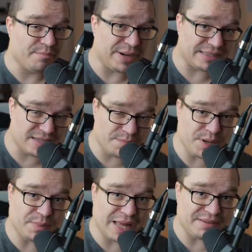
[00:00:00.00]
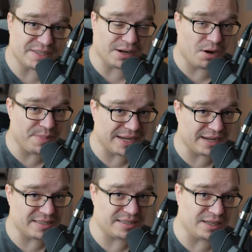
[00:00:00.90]
But some people have said, oh,
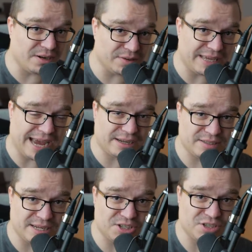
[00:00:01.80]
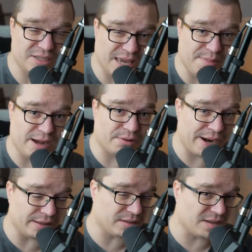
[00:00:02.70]
because, the accusations came out
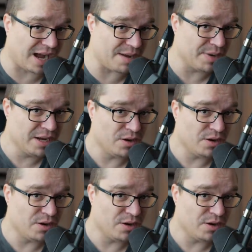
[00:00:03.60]
around the time